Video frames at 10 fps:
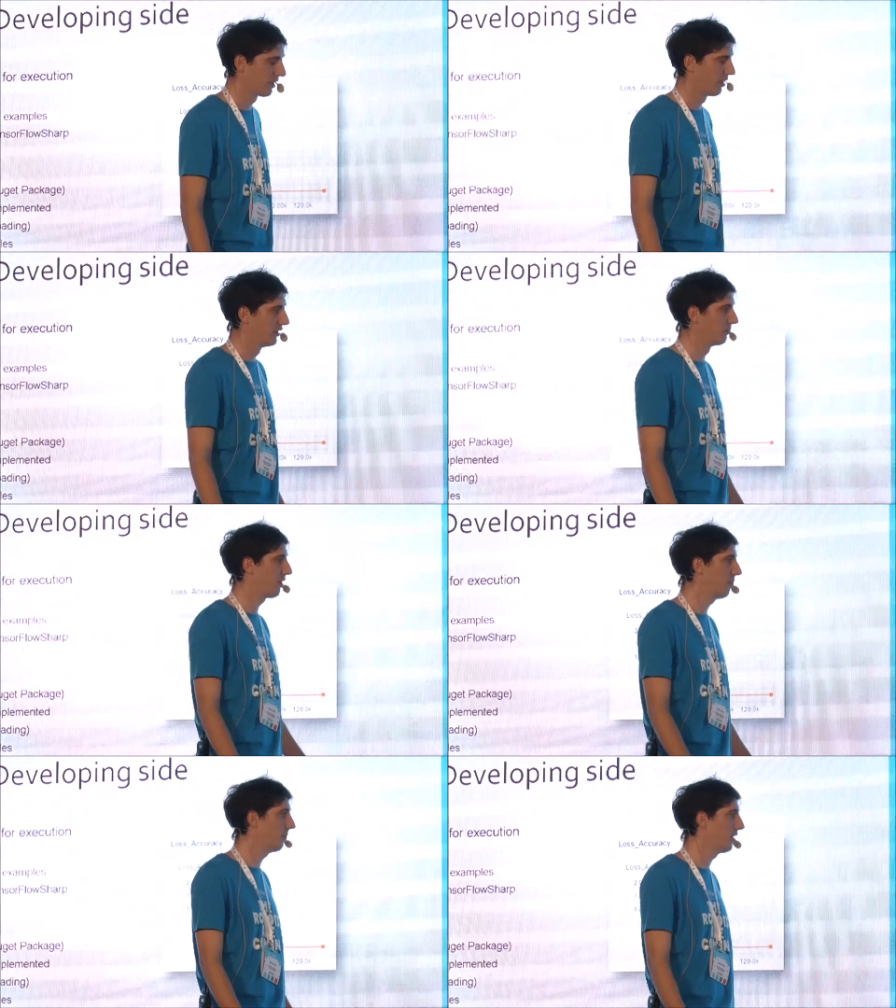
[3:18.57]
The
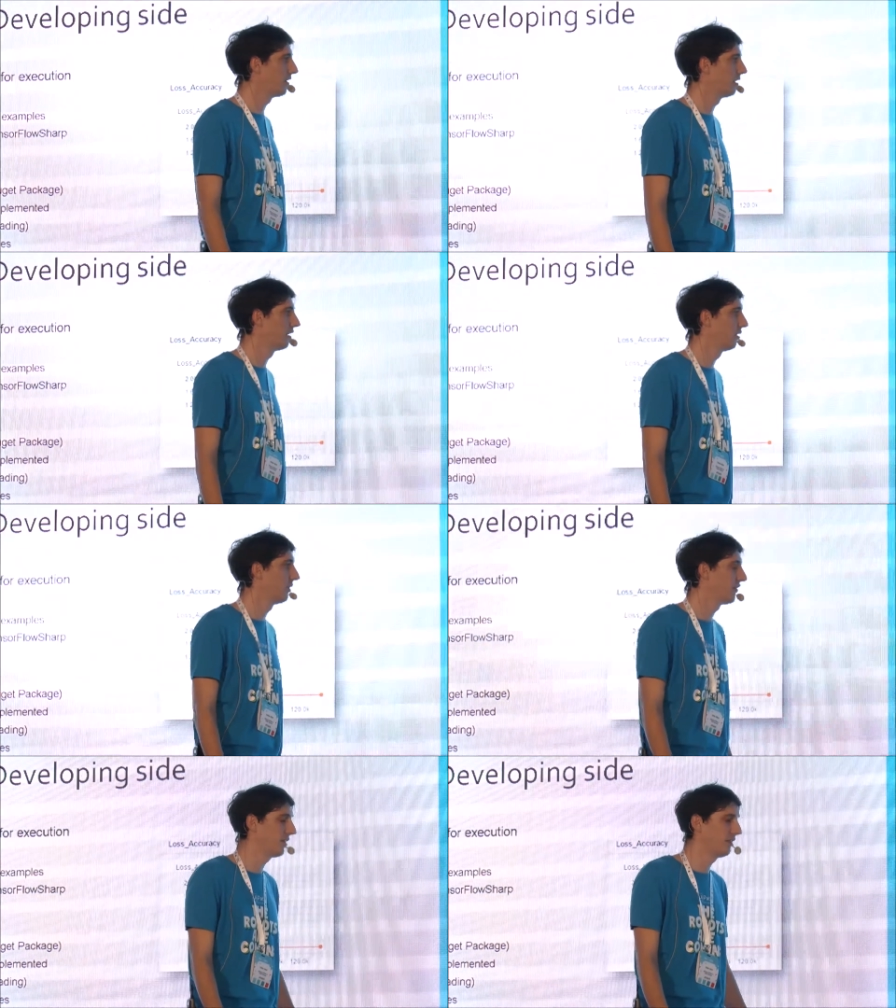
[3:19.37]
problem with
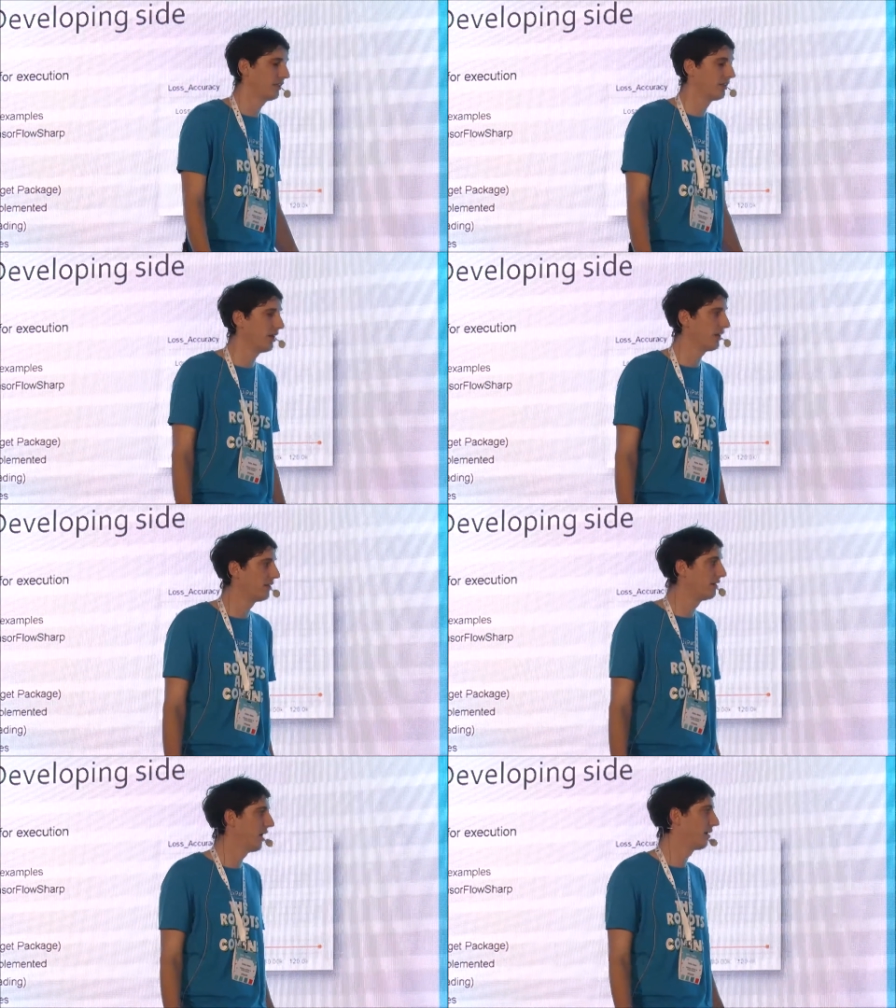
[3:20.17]
CNTK is
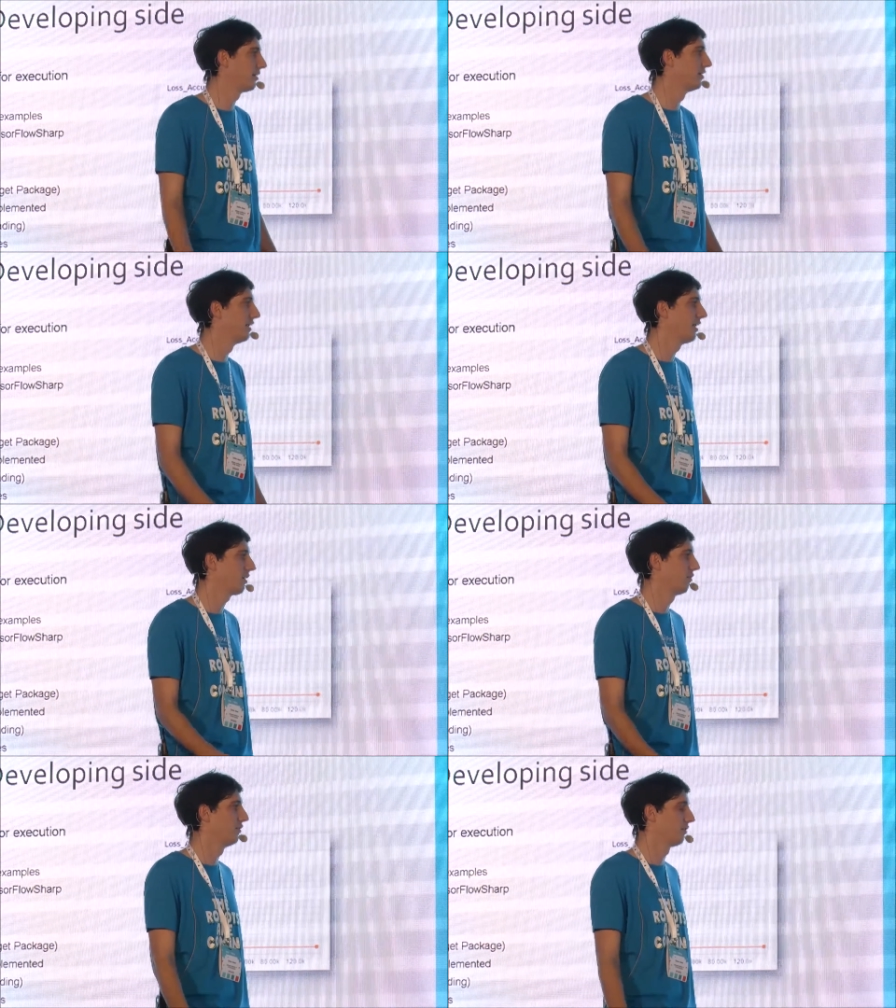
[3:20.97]
that the lack
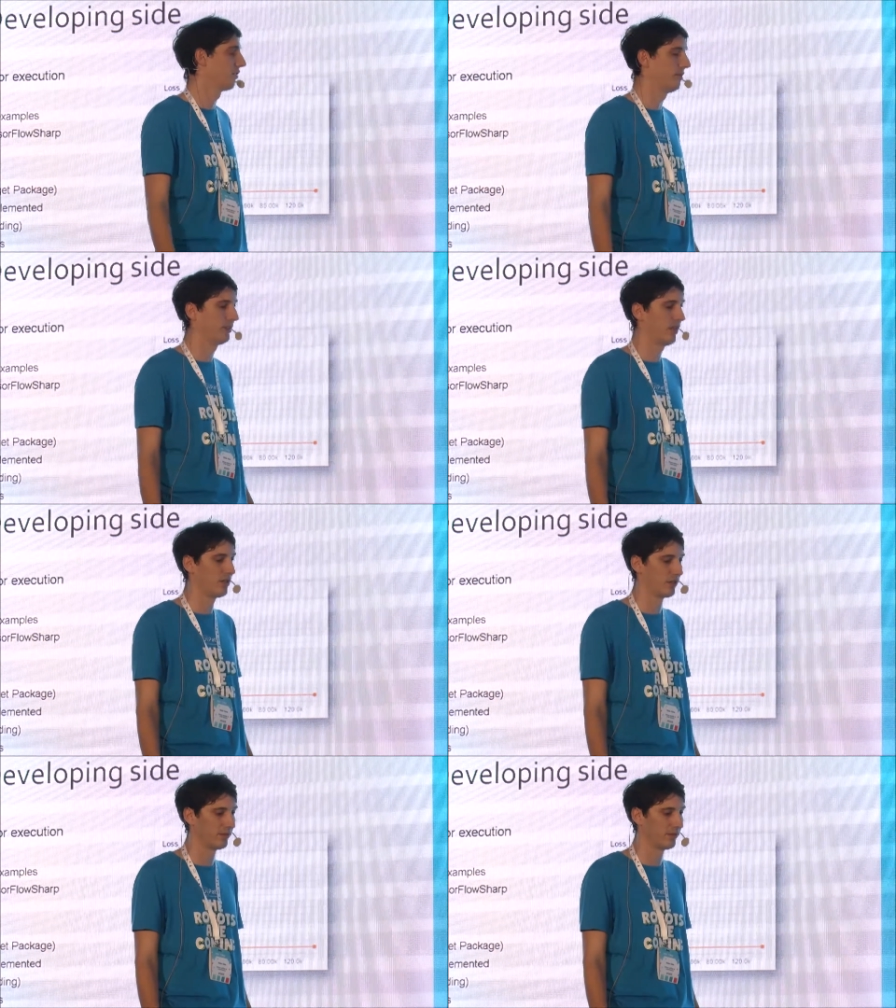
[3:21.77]
of documentation.